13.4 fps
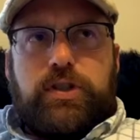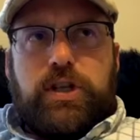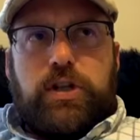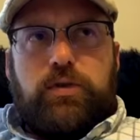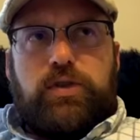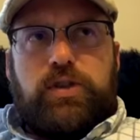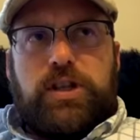
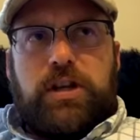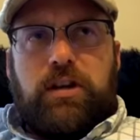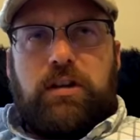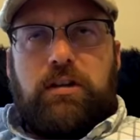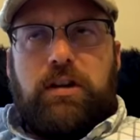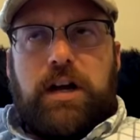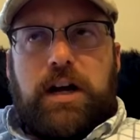you
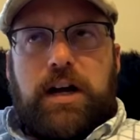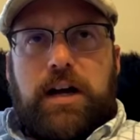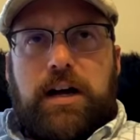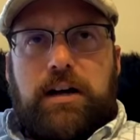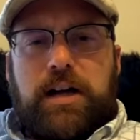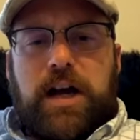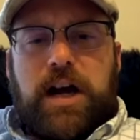still
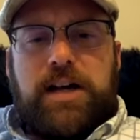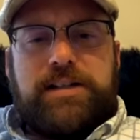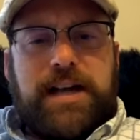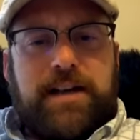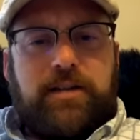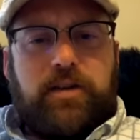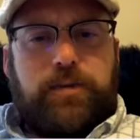uh,
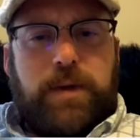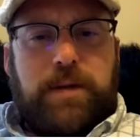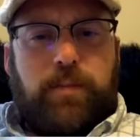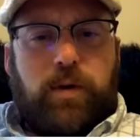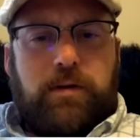contact those people?